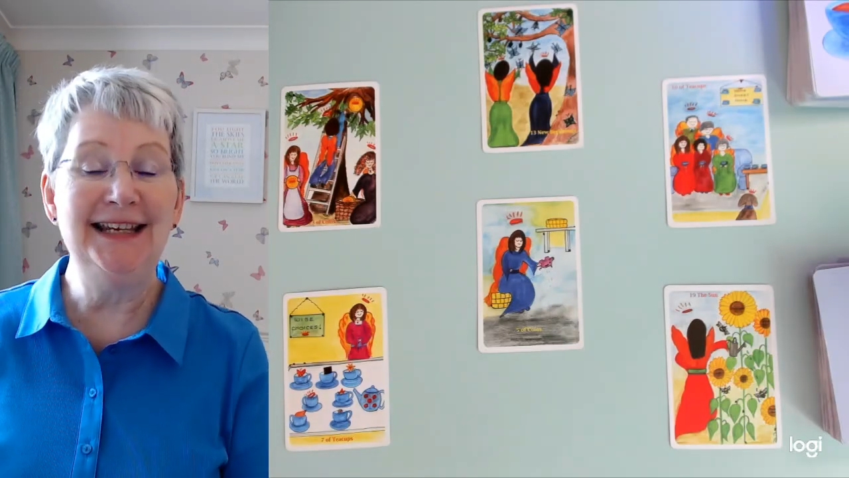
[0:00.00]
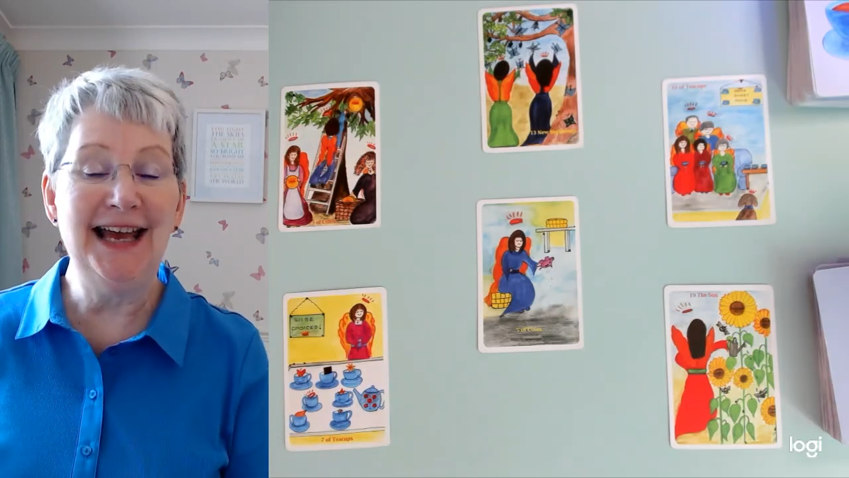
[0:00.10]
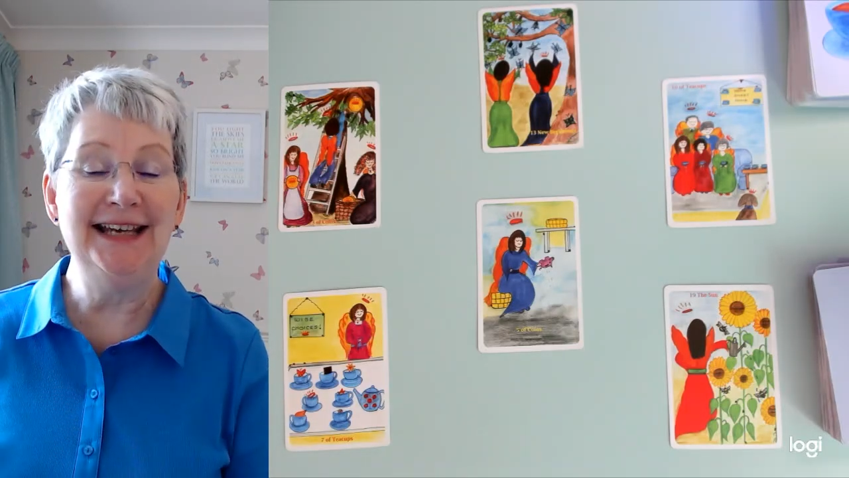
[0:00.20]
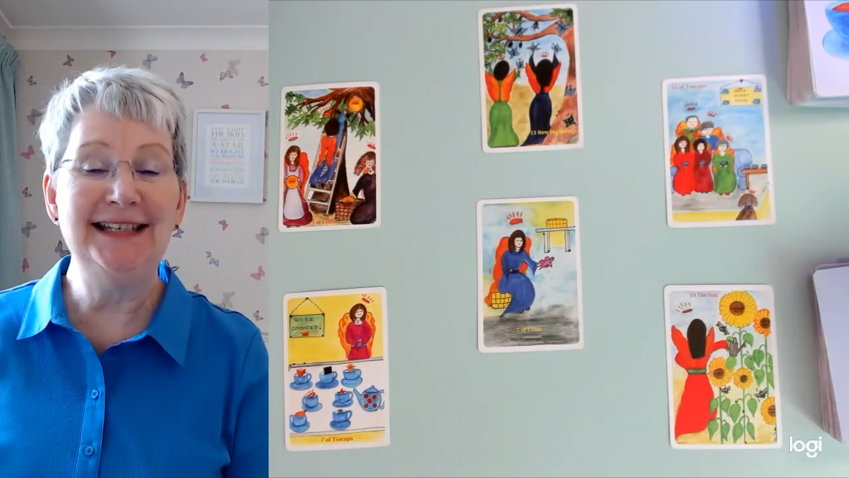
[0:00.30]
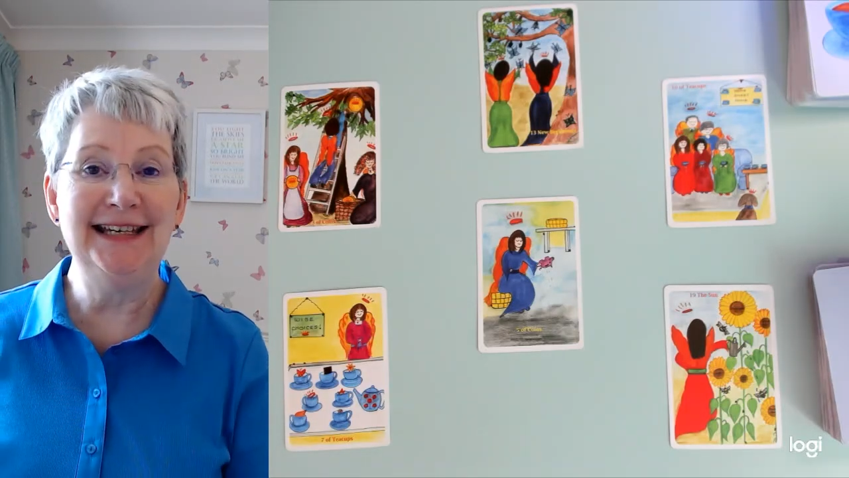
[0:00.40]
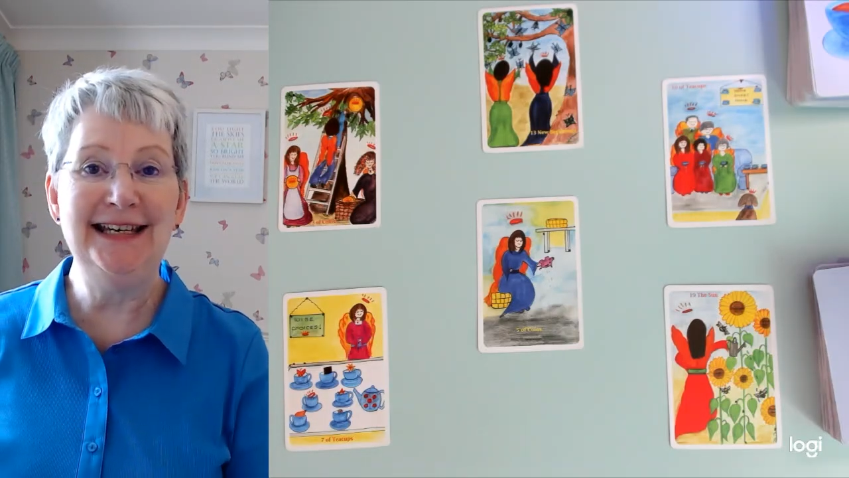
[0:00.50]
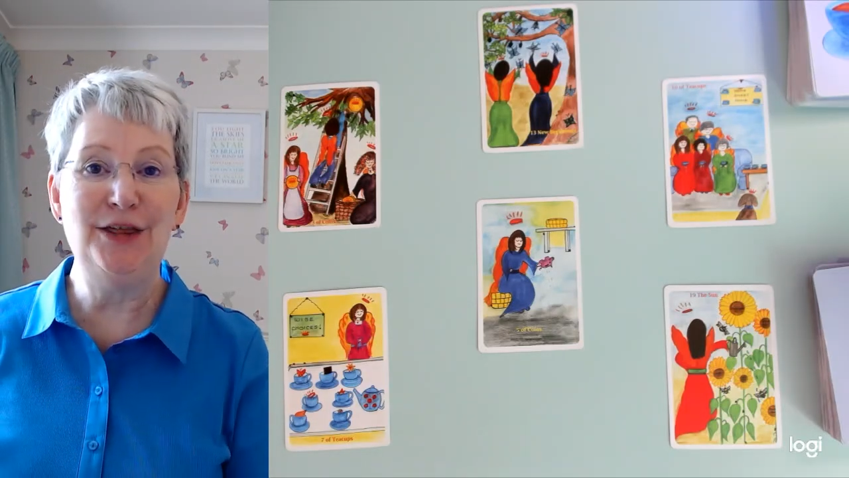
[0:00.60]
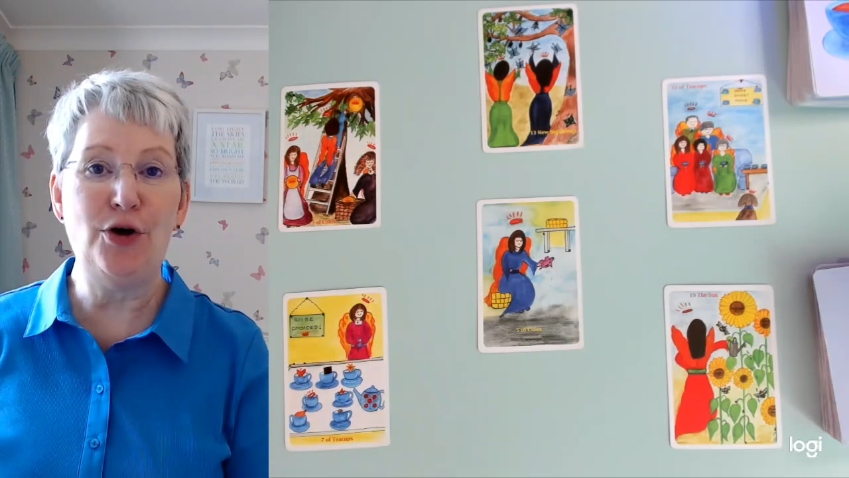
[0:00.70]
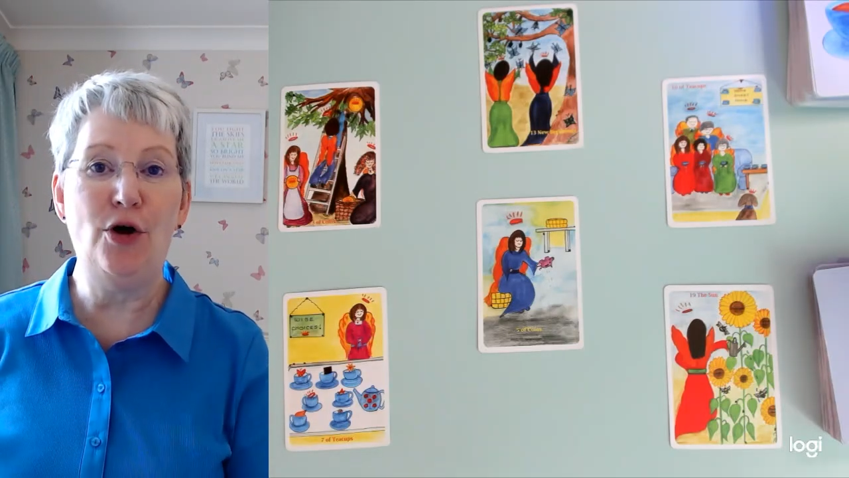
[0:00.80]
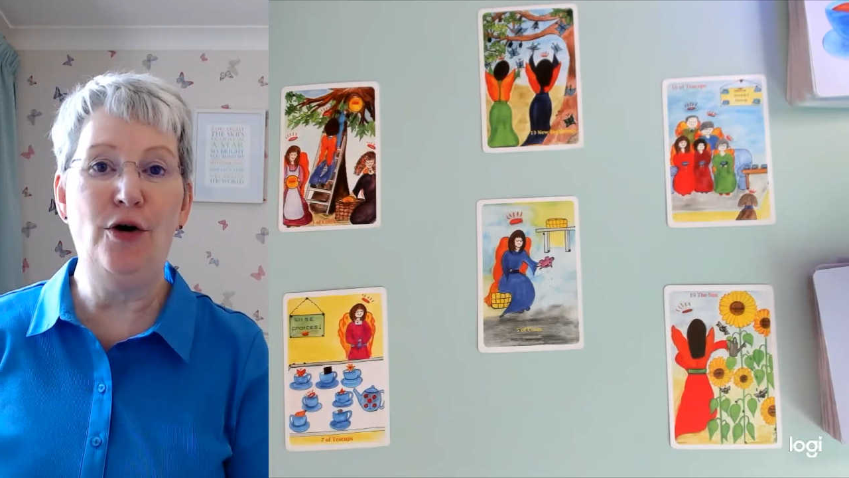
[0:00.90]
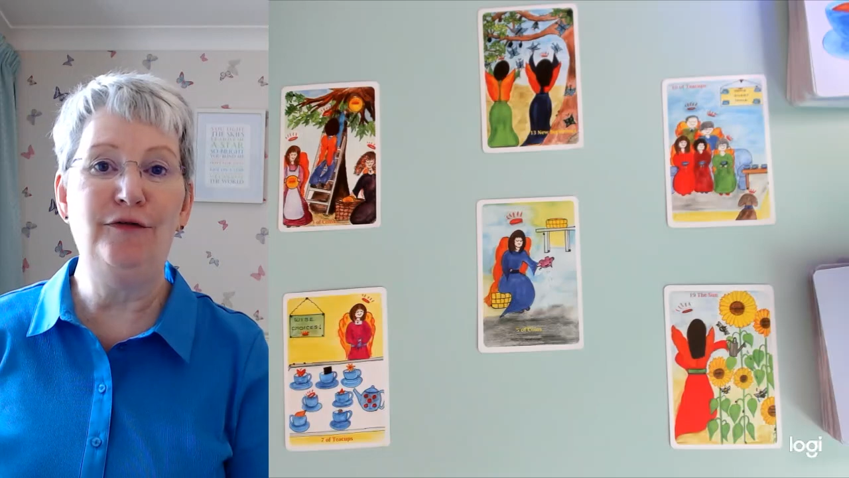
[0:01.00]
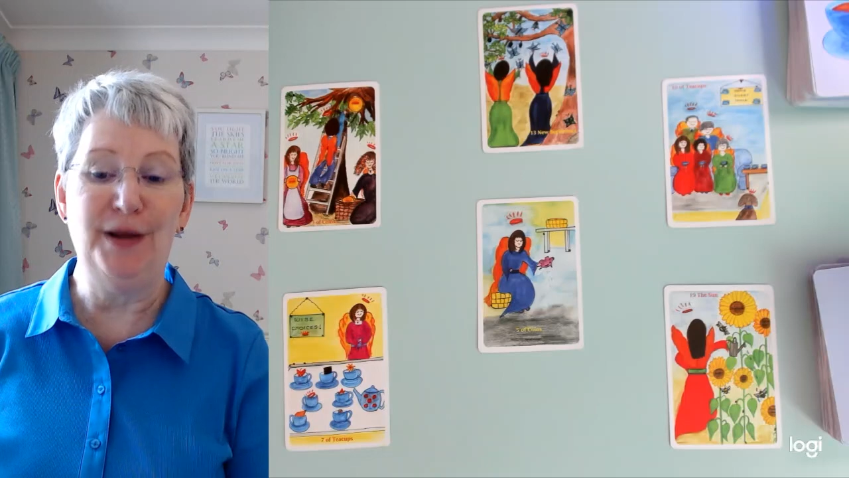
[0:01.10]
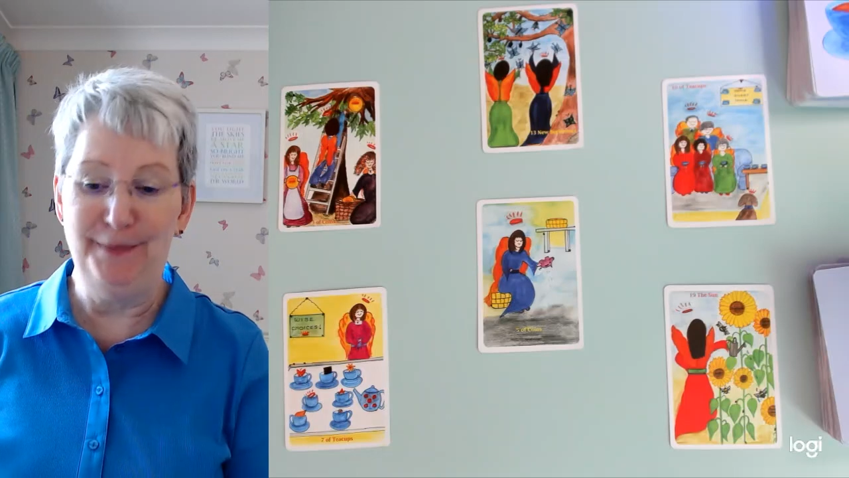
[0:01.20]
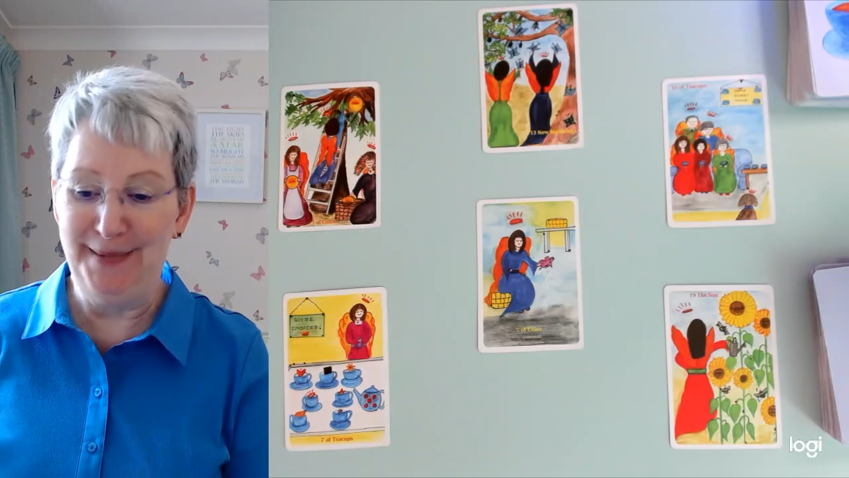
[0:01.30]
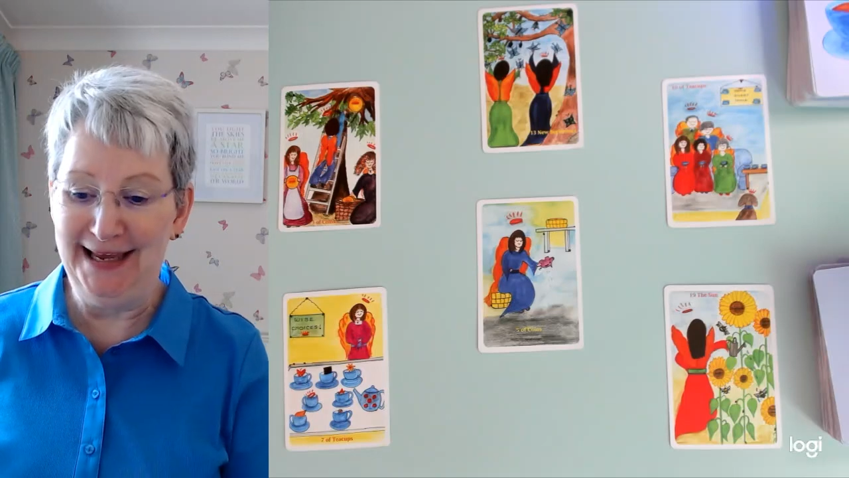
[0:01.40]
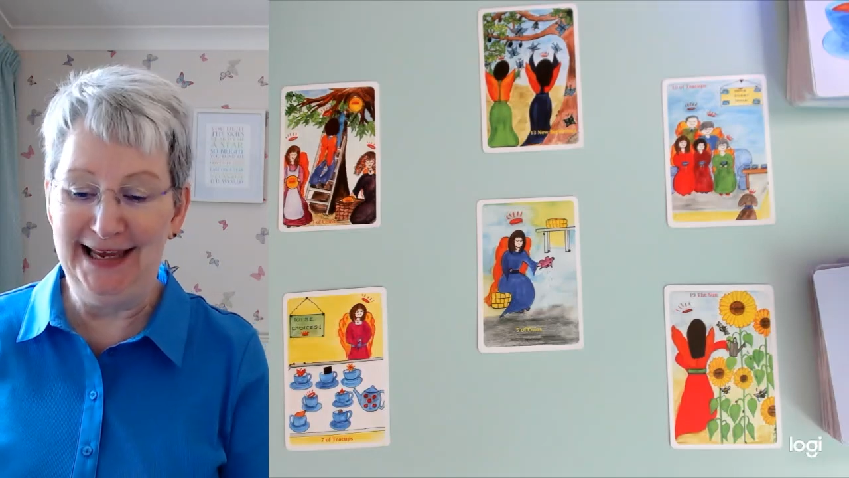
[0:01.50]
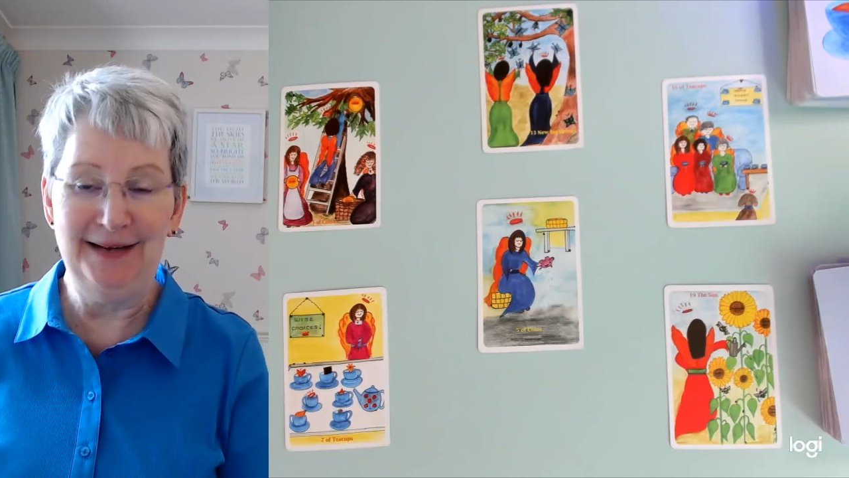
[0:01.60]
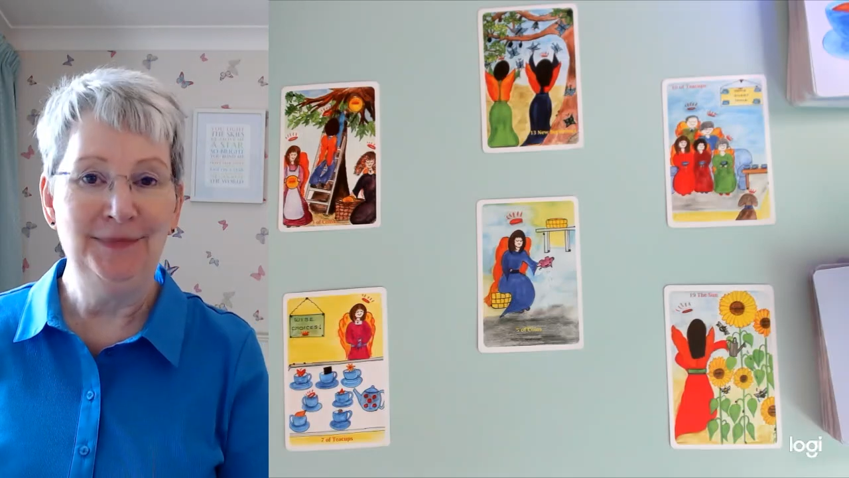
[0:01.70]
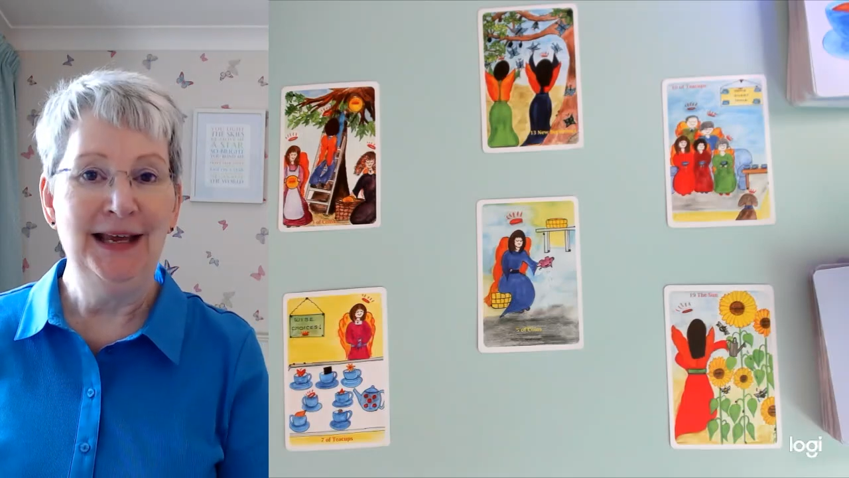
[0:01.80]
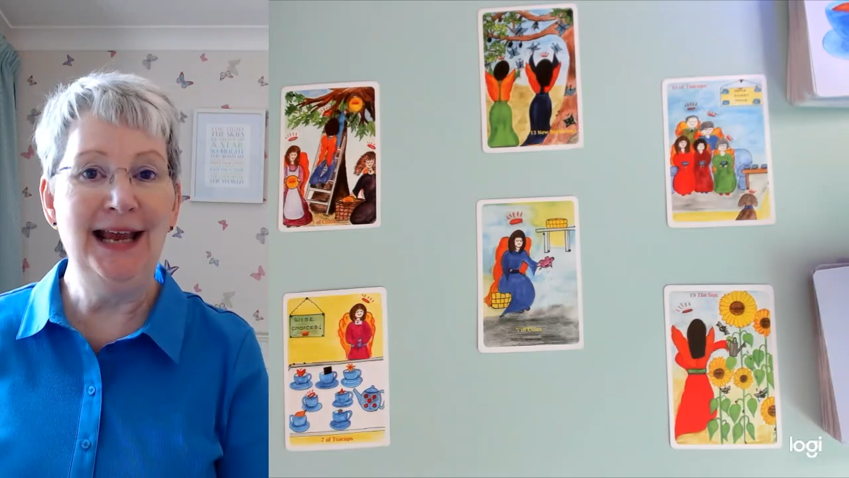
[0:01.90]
19th of May.